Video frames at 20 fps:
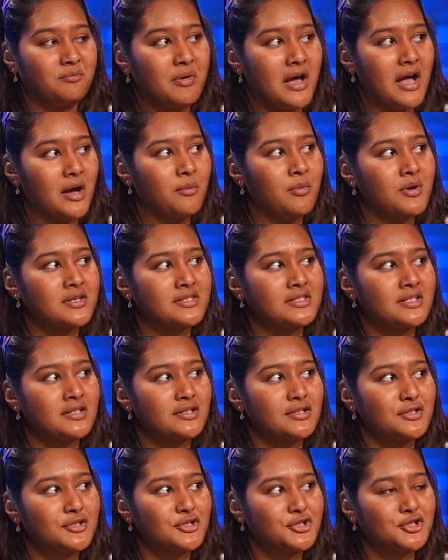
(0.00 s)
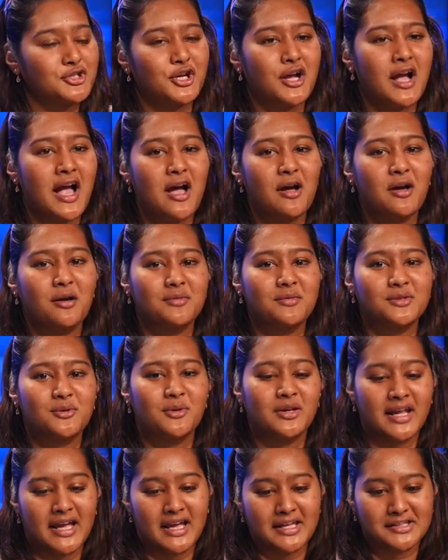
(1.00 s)
wasn't sure how I was going
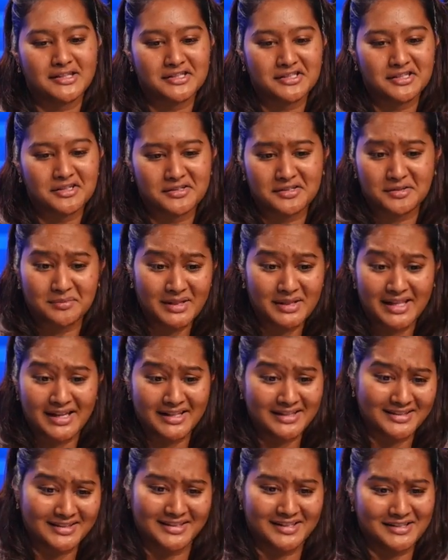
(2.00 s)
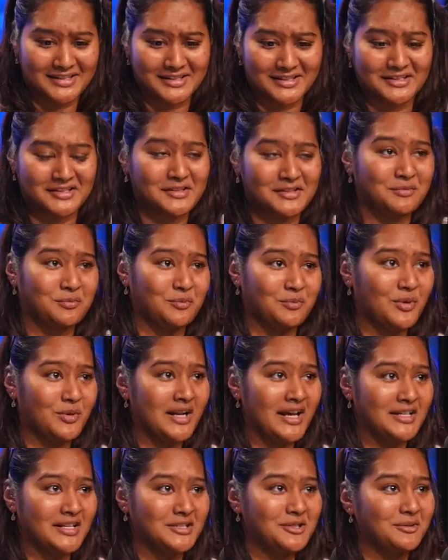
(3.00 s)
to answer. I was going to be like, this is just what
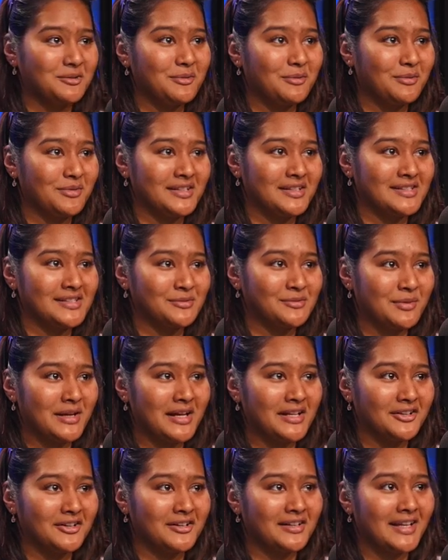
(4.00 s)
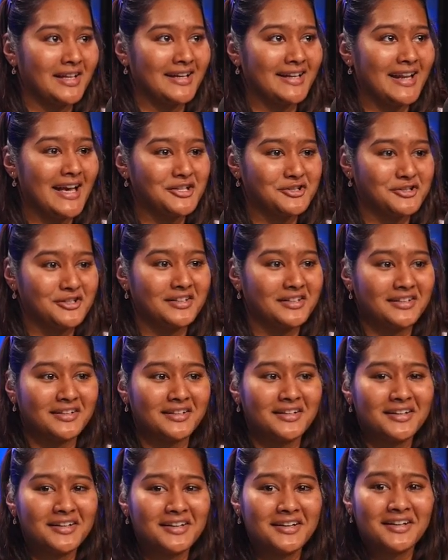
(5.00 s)
I do. This is what I look like natural.
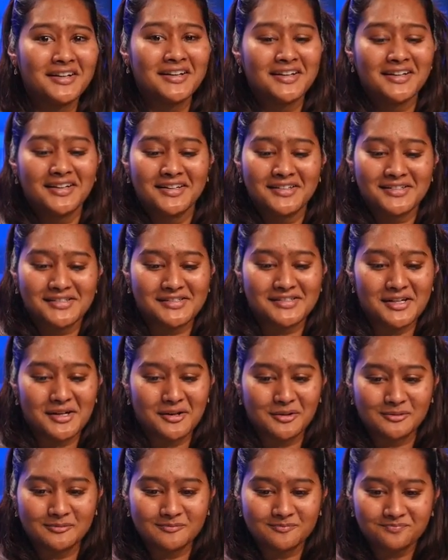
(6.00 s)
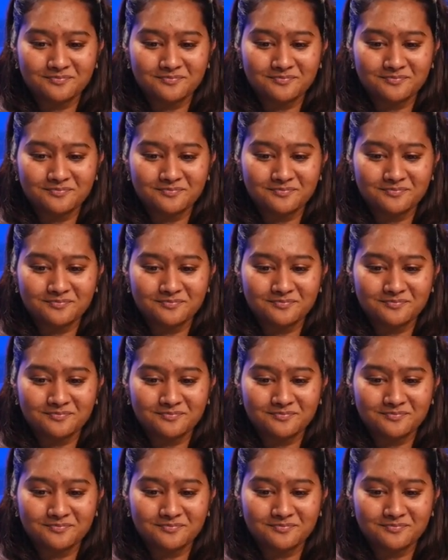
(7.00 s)
So,